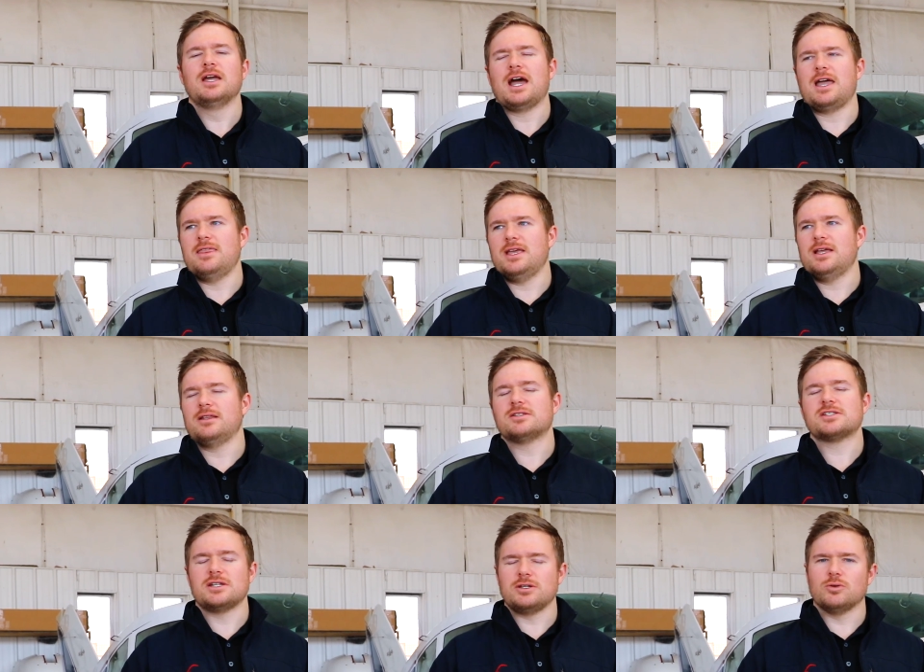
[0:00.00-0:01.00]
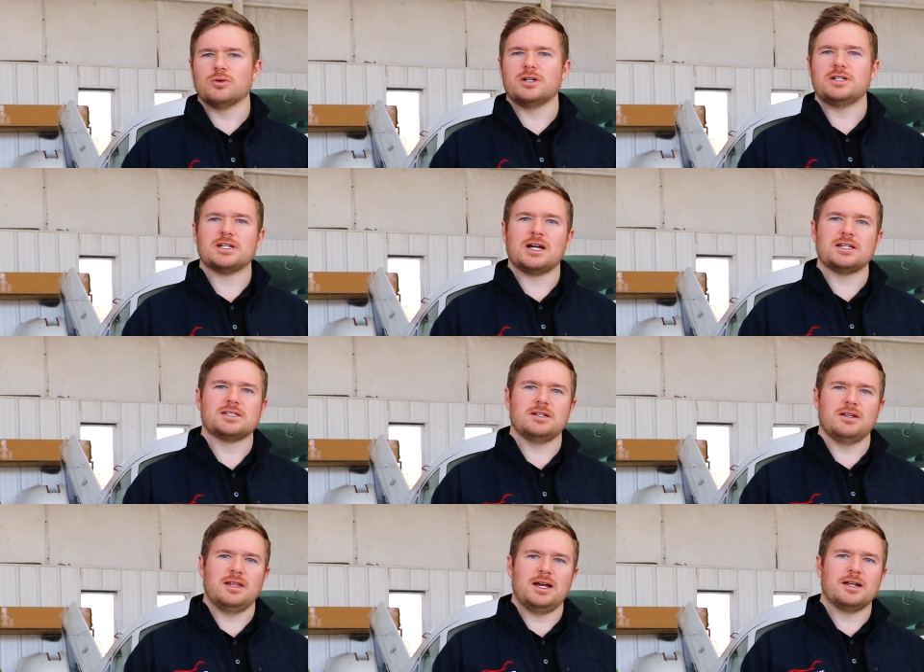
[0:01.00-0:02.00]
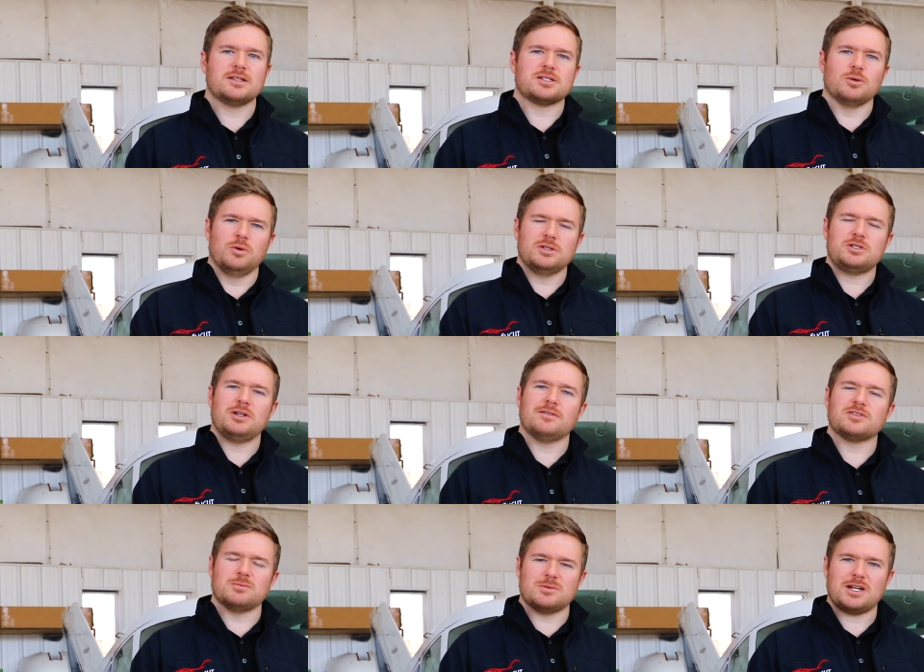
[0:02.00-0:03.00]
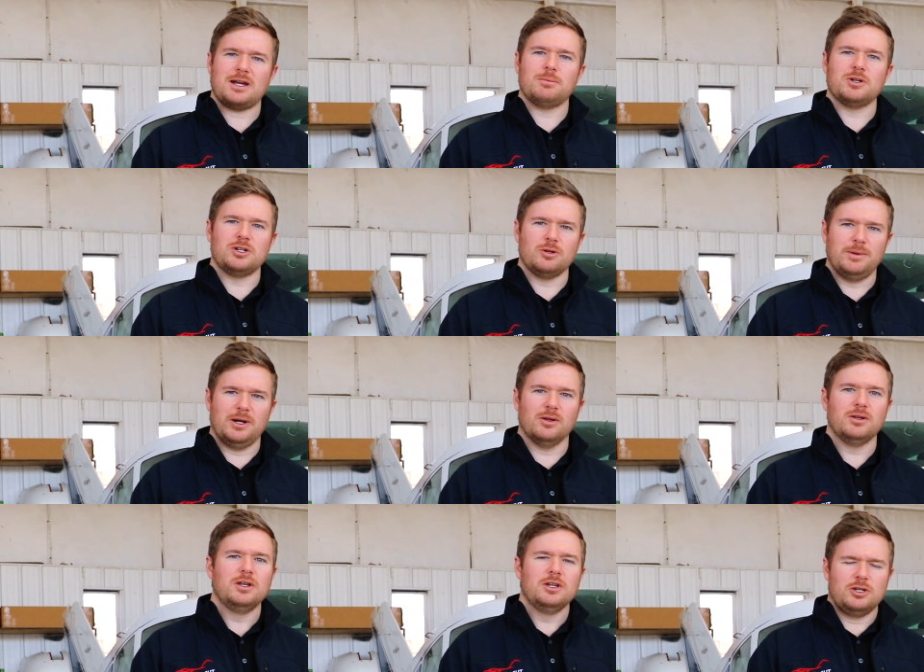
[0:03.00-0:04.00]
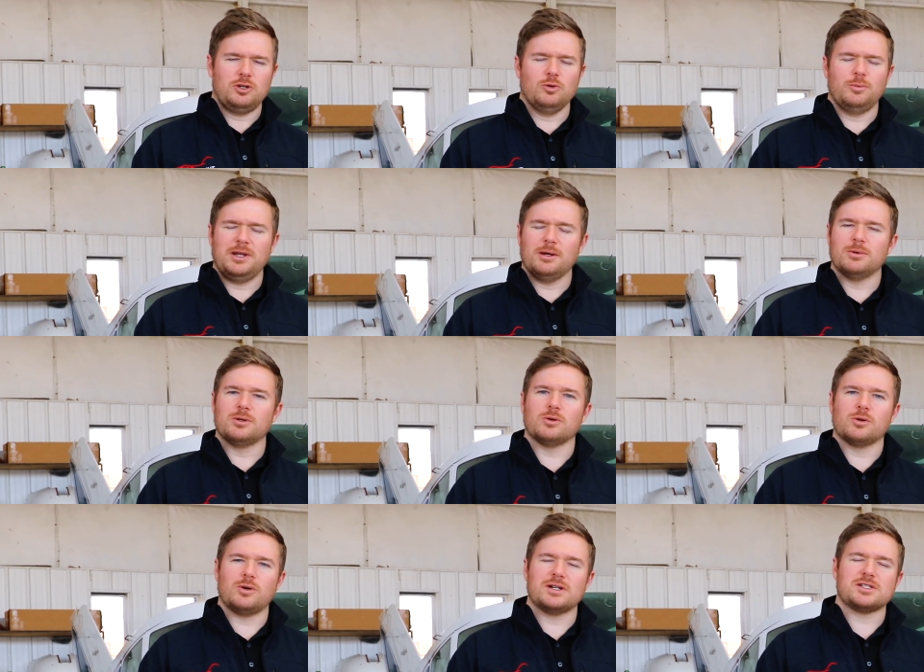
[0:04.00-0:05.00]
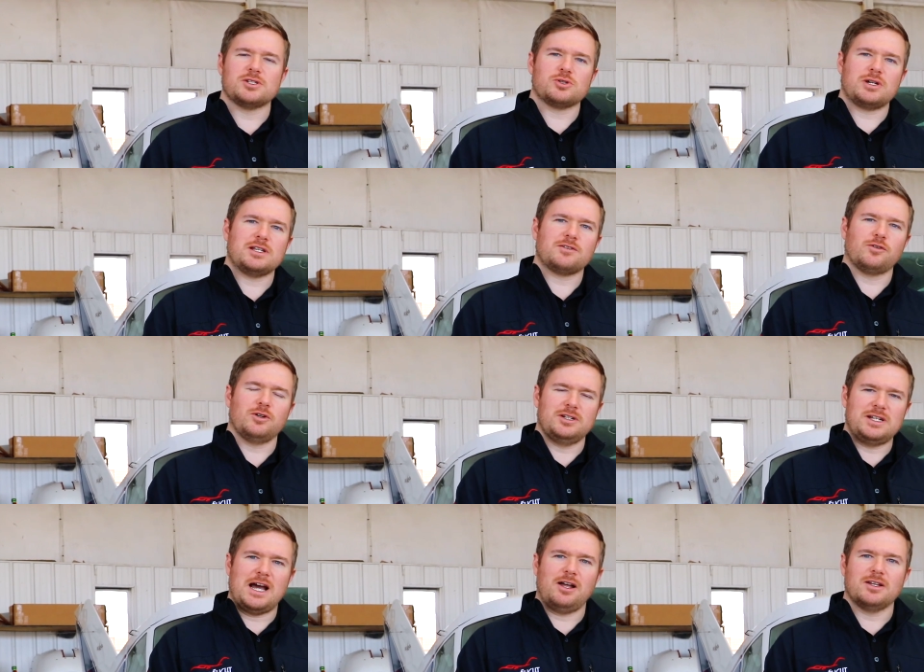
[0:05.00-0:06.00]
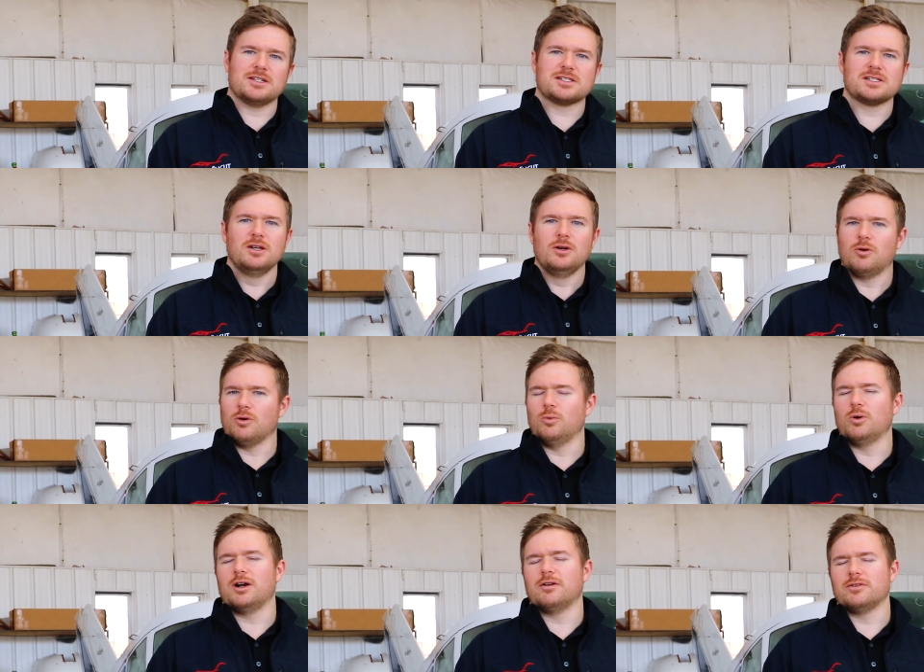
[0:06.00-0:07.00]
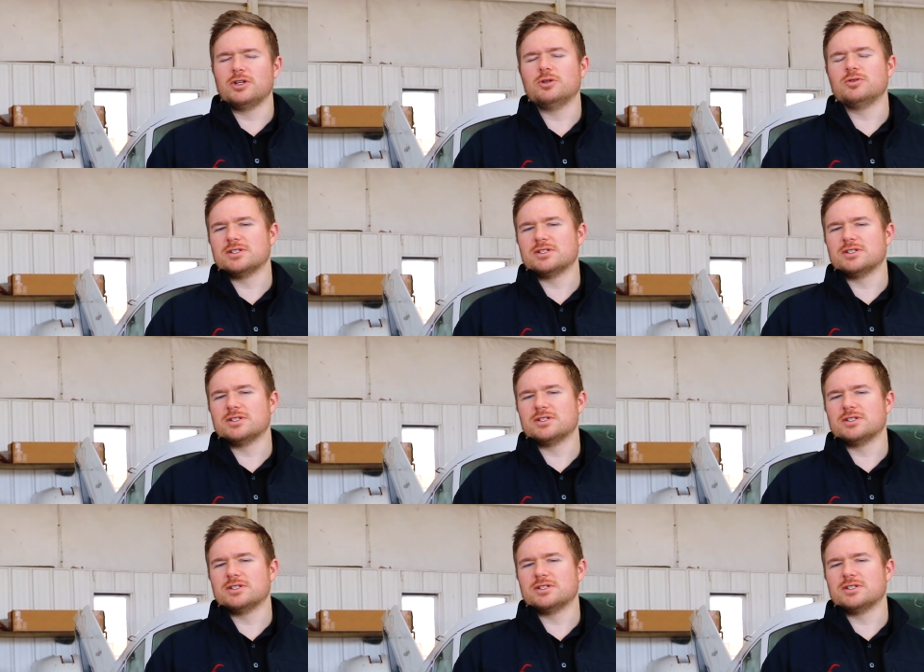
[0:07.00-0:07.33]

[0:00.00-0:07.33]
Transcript: and then seniority ties into that. So once you have some time under your belt, you will be able to request a transfer to Dallas or wherever you